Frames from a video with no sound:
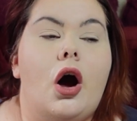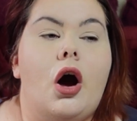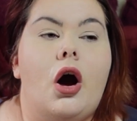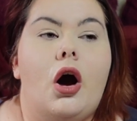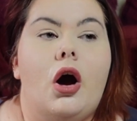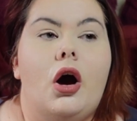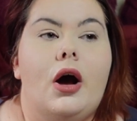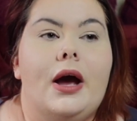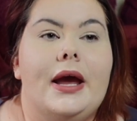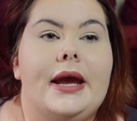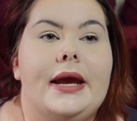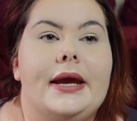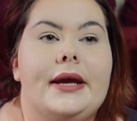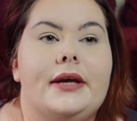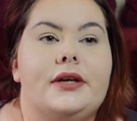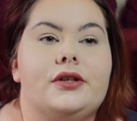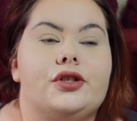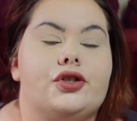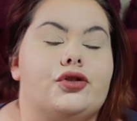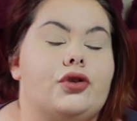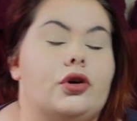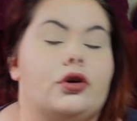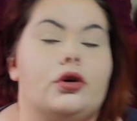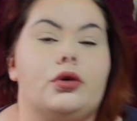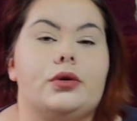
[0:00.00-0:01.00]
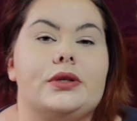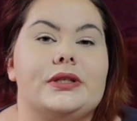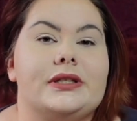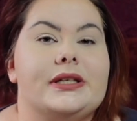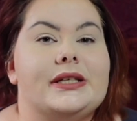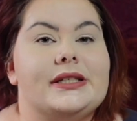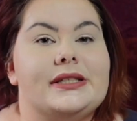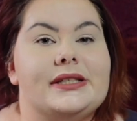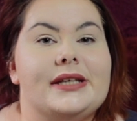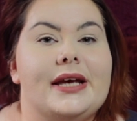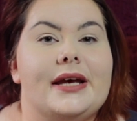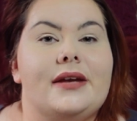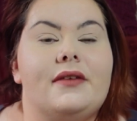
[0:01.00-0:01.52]
I struggled, as I
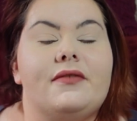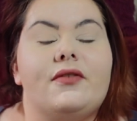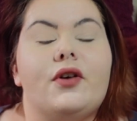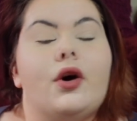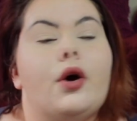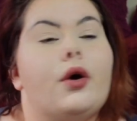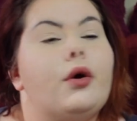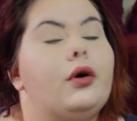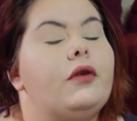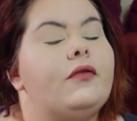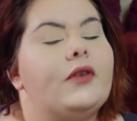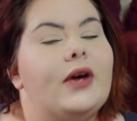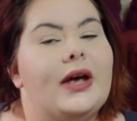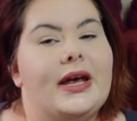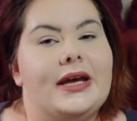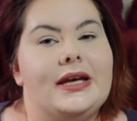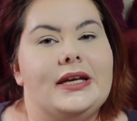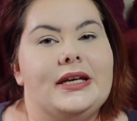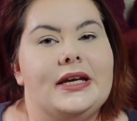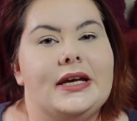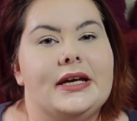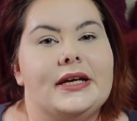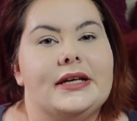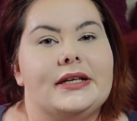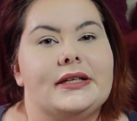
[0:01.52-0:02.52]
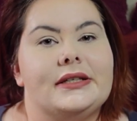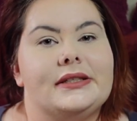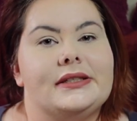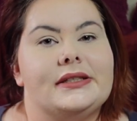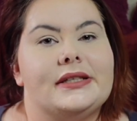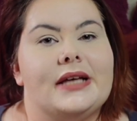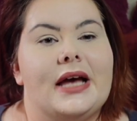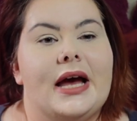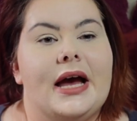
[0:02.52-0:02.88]
said, for over 8 years,